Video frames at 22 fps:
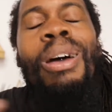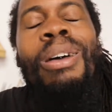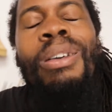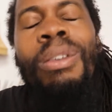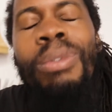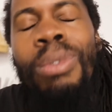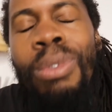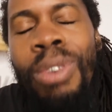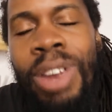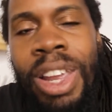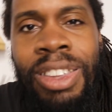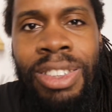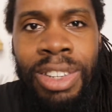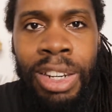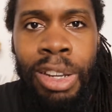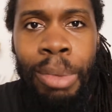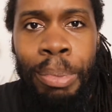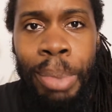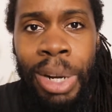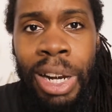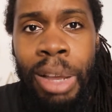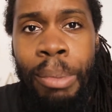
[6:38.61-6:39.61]
a
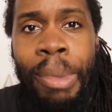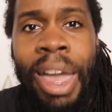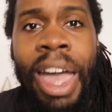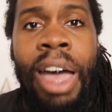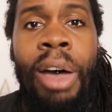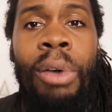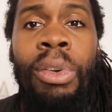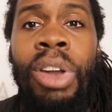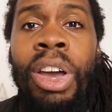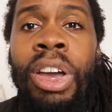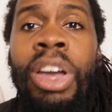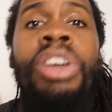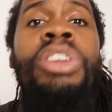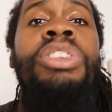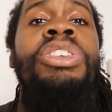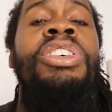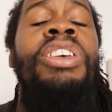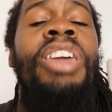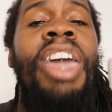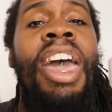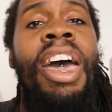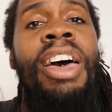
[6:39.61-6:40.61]
reasonable amount
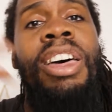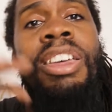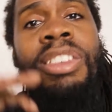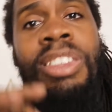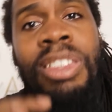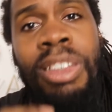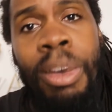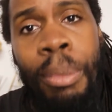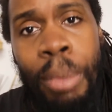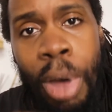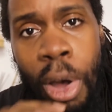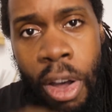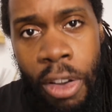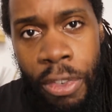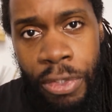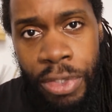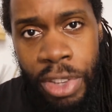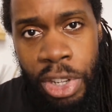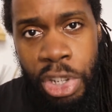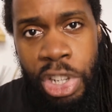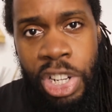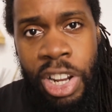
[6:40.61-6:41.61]
to get some
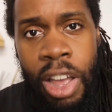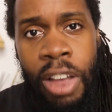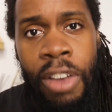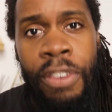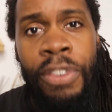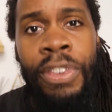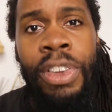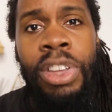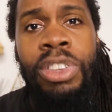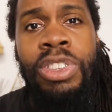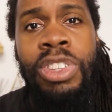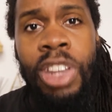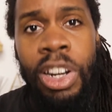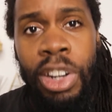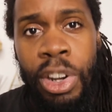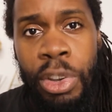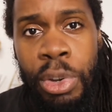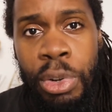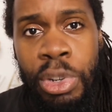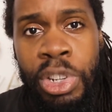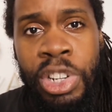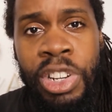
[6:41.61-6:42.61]
off-the-shelf
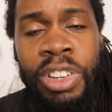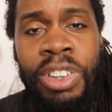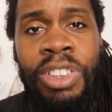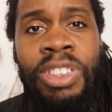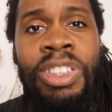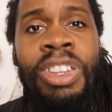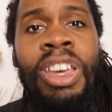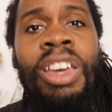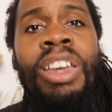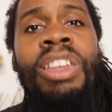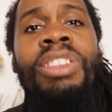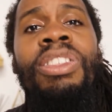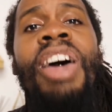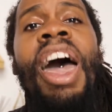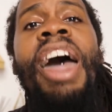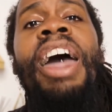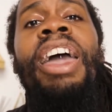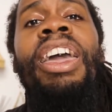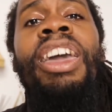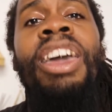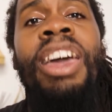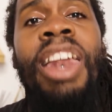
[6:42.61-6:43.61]
solutions
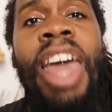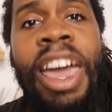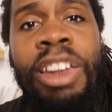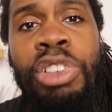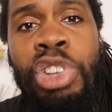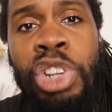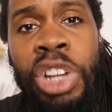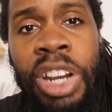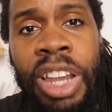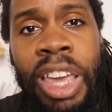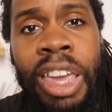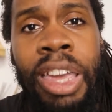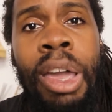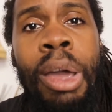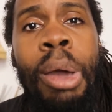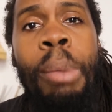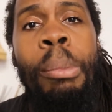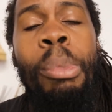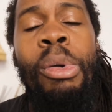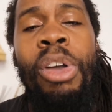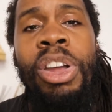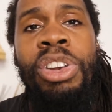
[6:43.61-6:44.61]
that can actually
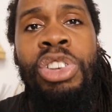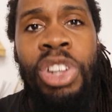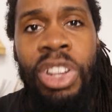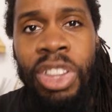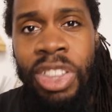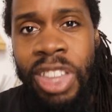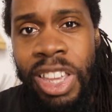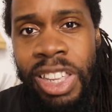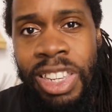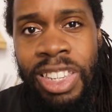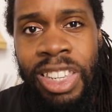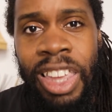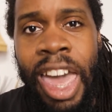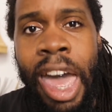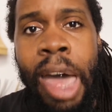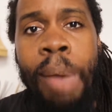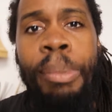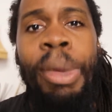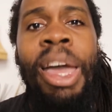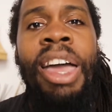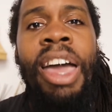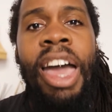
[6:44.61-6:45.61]
bridge this
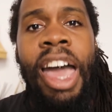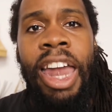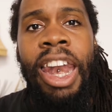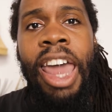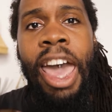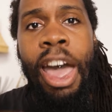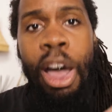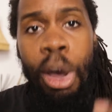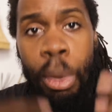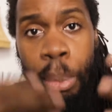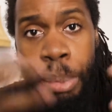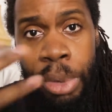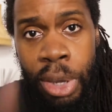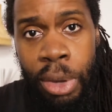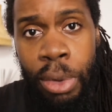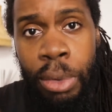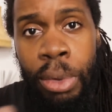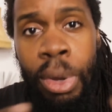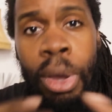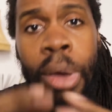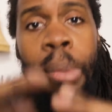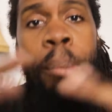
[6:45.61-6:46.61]
gap and help
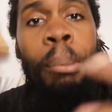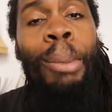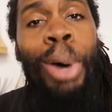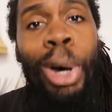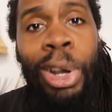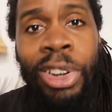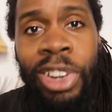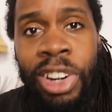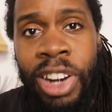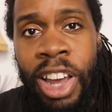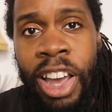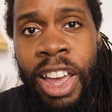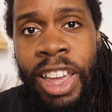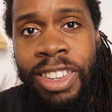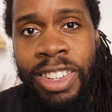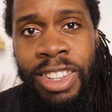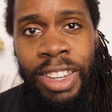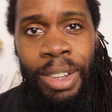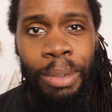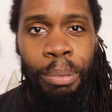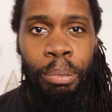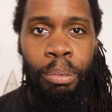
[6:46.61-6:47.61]
you
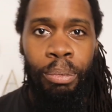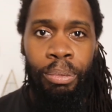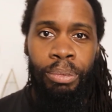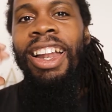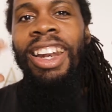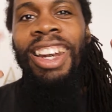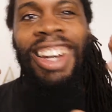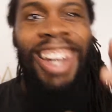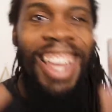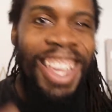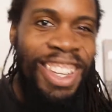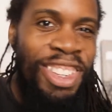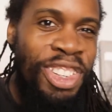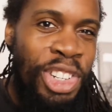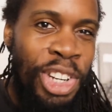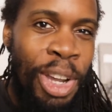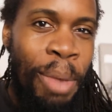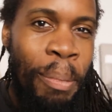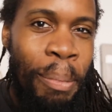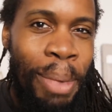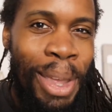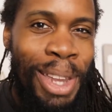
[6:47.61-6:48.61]
modernize. Let's
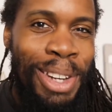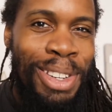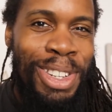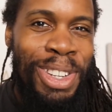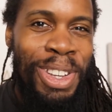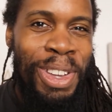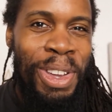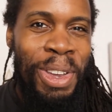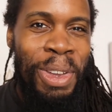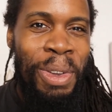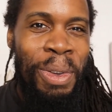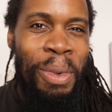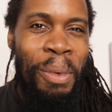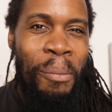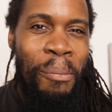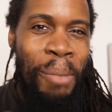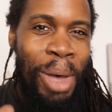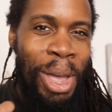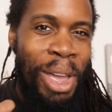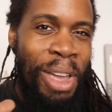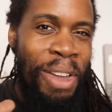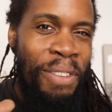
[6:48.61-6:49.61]
jump into
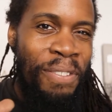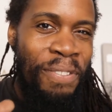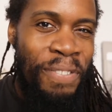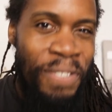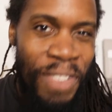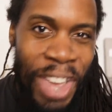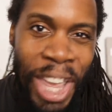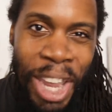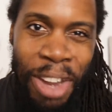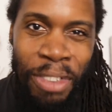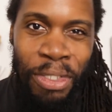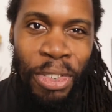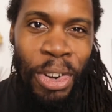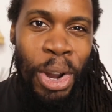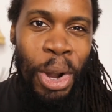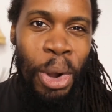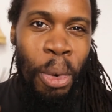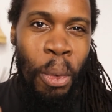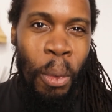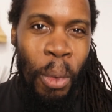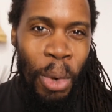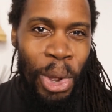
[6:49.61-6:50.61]
my
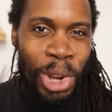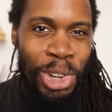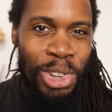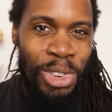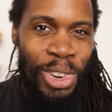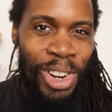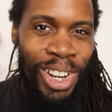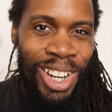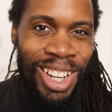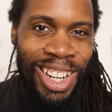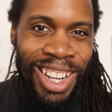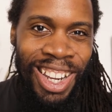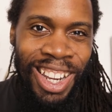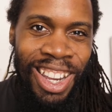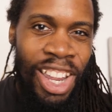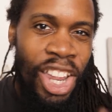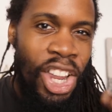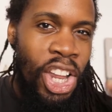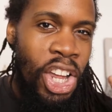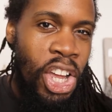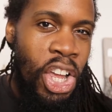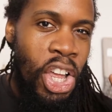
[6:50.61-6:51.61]
favorite quadrant.
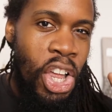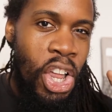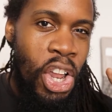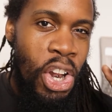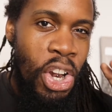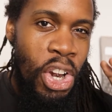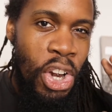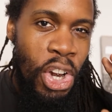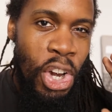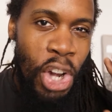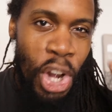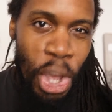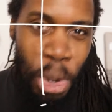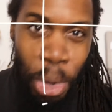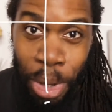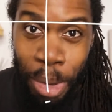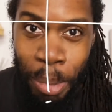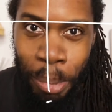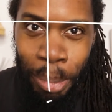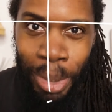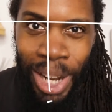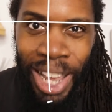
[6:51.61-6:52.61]
Low
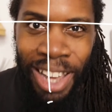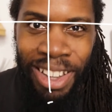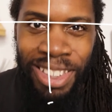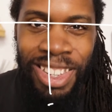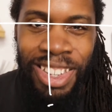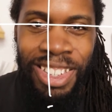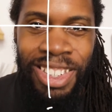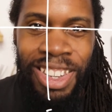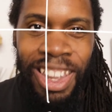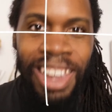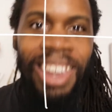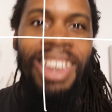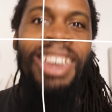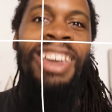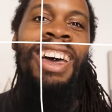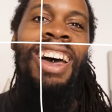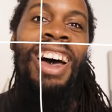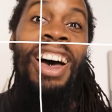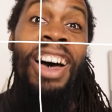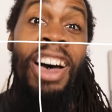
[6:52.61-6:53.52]
complexity,